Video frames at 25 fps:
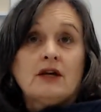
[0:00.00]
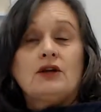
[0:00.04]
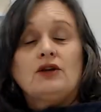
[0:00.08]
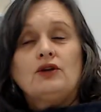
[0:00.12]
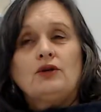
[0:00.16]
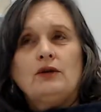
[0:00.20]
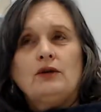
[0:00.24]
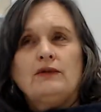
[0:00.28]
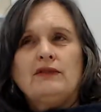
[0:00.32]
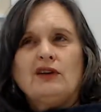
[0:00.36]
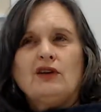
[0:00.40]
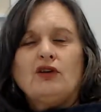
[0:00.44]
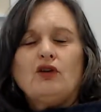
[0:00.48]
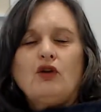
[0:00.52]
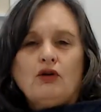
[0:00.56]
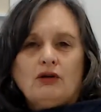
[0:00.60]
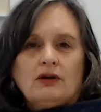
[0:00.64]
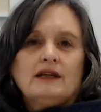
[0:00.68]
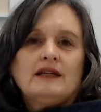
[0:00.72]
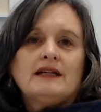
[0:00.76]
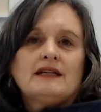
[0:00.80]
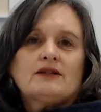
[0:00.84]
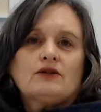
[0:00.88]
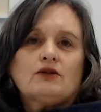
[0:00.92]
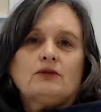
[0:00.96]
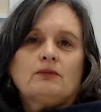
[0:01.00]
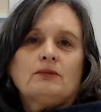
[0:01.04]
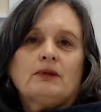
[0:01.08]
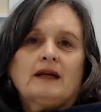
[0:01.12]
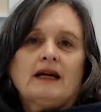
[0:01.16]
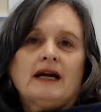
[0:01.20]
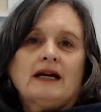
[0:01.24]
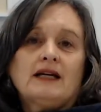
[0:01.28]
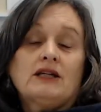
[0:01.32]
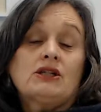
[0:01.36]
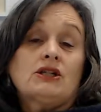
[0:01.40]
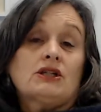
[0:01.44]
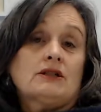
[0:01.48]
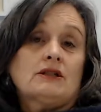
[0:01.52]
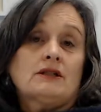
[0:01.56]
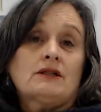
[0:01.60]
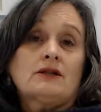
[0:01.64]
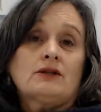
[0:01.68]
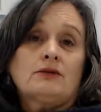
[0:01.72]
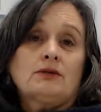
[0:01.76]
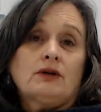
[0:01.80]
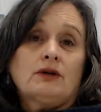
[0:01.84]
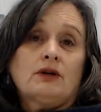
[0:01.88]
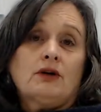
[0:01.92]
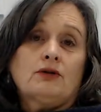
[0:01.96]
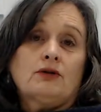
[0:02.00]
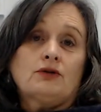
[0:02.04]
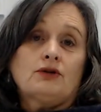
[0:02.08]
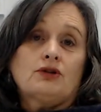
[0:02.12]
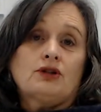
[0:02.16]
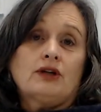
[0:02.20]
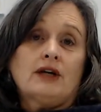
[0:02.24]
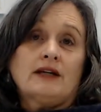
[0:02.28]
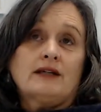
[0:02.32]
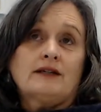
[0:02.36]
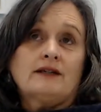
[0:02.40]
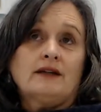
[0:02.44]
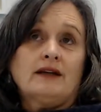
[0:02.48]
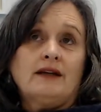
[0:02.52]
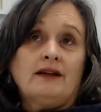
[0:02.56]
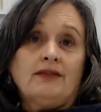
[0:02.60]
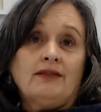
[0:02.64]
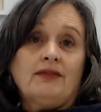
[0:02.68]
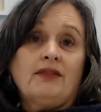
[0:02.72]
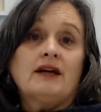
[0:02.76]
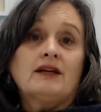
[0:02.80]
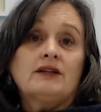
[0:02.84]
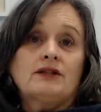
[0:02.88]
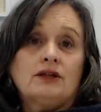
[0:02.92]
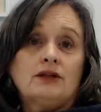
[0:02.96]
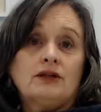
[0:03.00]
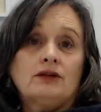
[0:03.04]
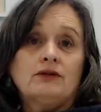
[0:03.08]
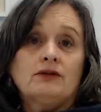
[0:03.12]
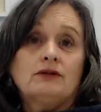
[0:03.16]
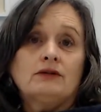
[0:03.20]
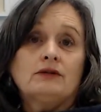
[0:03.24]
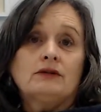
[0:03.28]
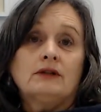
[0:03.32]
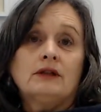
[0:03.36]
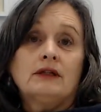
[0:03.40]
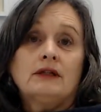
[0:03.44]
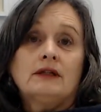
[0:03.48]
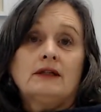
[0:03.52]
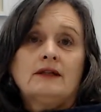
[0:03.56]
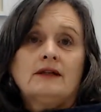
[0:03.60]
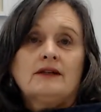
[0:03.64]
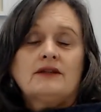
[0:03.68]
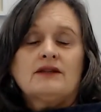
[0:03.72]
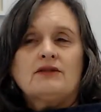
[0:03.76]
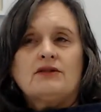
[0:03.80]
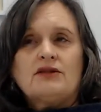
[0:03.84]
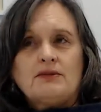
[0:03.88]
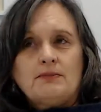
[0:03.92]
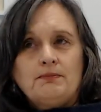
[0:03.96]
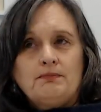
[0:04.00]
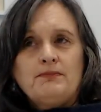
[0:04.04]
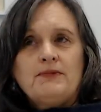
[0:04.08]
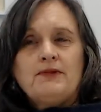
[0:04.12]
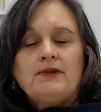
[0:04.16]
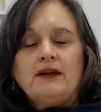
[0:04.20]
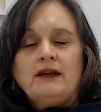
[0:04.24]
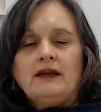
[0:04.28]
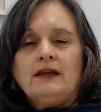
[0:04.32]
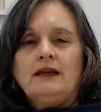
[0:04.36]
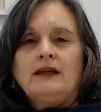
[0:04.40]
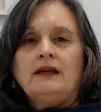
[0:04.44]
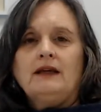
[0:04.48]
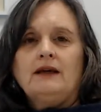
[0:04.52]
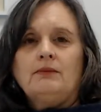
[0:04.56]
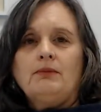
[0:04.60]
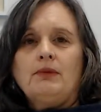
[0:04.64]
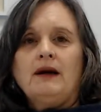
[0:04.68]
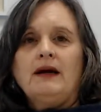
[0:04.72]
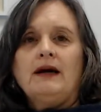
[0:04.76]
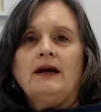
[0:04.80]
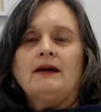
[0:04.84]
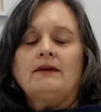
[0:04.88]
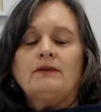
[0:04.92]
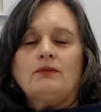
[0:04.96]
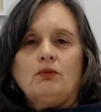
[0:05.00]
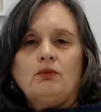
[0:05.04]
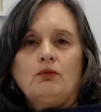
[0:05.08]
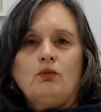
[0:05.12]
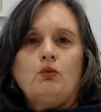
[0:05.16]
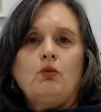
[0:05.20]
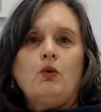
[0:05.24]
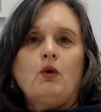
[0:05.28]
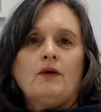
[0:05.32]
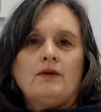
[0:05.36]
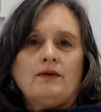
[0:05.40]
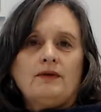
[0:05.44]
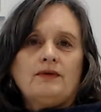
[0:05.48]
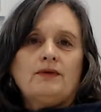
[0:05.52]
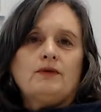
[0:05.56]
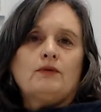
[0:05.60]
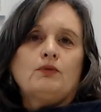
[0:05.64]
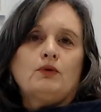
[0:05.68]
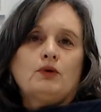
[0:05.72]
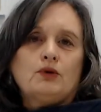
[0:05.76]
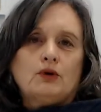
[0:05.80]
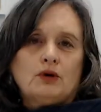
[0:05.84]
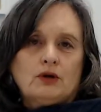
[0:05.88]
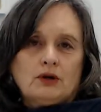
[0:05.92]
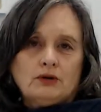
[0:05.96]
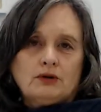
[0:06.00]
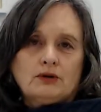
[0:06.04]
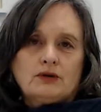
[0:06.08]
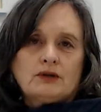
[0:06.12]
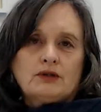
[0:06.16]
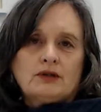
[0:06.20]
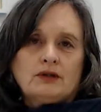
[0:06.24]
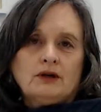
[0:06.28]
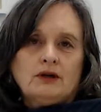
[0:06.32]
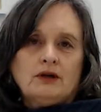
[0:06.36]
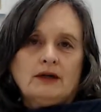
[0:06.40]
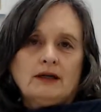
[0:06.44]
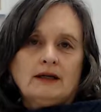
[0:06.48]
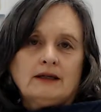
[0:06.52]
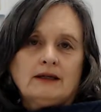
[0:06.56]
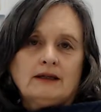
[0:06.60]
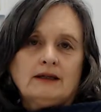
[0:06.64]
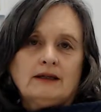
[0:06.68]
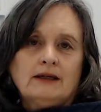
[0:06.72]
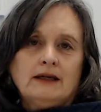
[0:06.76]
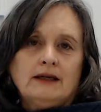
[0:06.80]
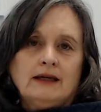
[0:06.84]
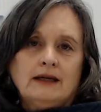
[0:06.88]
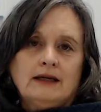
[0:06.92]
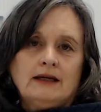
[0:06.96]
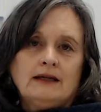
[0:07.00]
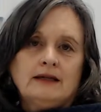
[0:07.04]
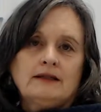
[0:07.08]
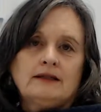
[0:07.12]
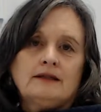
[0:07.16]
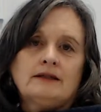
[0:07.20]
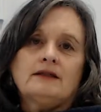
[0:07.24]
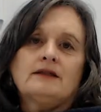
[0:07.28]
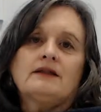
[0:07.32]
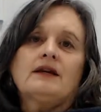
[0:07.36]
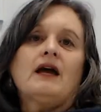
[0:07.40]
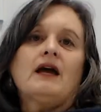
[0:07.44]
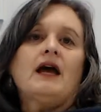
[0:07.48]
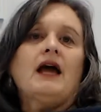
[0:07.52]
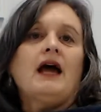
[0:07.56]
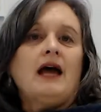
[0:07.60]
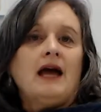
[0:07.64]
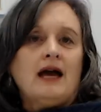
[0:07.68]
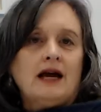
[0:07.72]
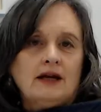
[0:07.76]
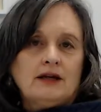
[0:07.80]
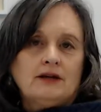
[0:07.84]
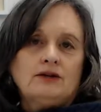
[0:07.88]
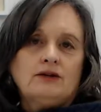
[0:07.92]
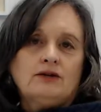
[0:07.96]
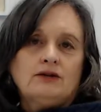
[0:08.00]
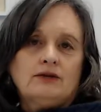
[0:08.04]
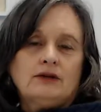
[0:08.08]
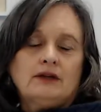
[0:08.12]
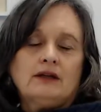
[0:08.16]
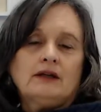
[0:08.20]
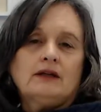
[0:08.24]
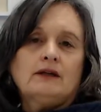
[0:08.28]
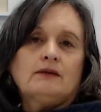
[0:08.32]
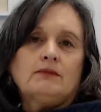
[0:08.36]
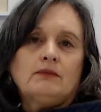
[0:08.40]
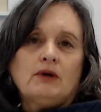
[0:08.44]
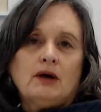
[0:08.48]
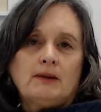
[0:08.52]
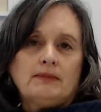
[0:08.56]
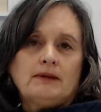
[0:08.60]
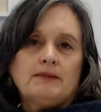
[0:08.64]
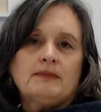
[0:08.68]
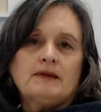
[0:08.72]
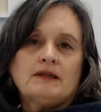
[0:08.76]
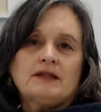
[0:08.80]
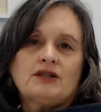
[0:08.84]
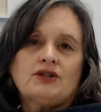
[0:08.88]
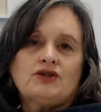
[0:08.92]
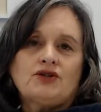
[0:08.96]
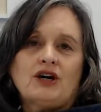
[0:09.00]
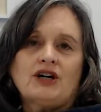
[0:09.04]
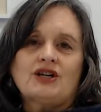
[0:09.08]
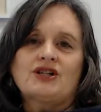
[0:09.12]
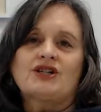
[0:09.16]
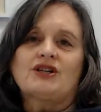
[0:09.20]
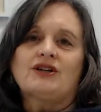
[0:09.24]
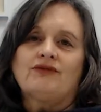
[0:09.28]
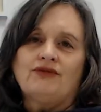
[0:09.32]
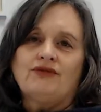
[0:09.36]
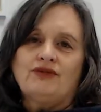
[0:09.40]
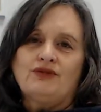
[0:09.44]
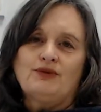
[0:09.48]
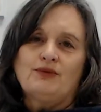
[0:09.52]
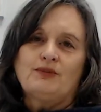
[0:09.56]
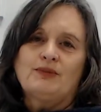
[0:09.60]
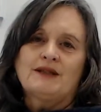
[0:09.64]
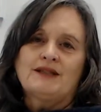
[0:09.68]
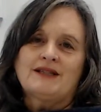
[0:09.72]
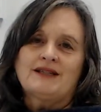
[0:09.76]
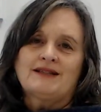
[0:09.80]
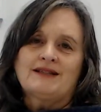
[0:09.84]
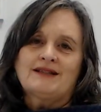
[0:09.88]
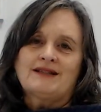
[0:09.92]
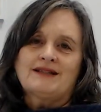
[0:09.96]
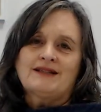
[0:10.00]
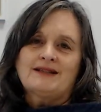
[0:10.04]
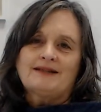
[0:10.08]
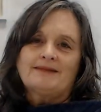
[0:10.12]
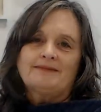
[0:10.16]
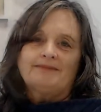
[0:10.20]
You have a lot less obligations to a contractor and they to you. So it's thinking about what the work looks like and how you think it might be best structured for your business.